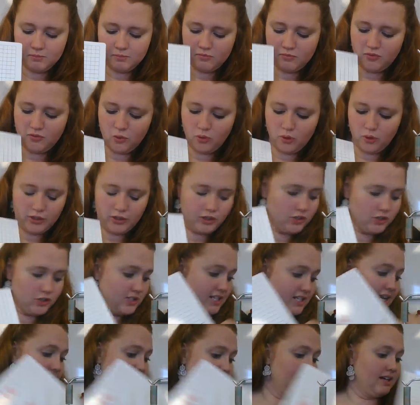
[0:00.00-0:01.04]
for your
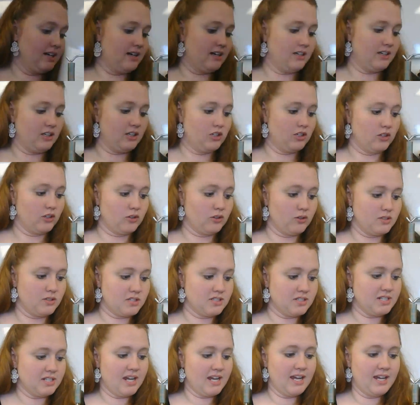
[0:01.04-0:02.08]
data, you're going
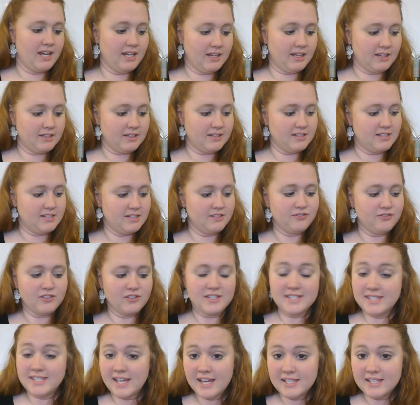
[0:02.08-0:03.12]
to take
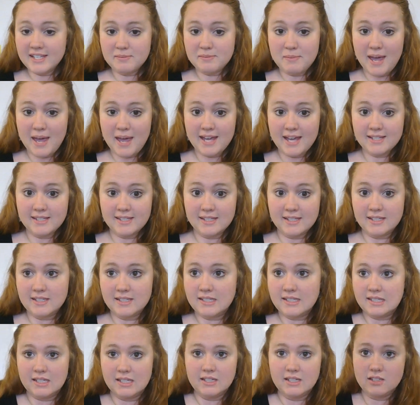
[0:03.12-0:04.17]
different size
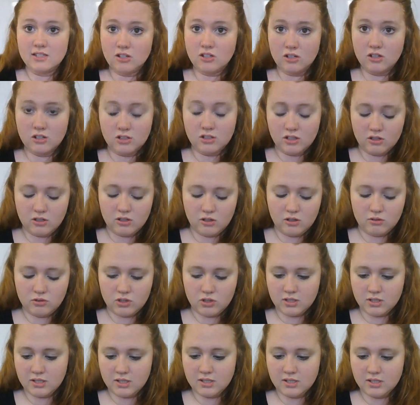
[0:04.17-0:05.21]
masses. These are,
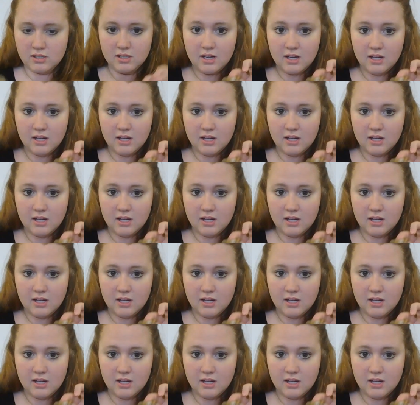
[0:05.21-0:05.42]
just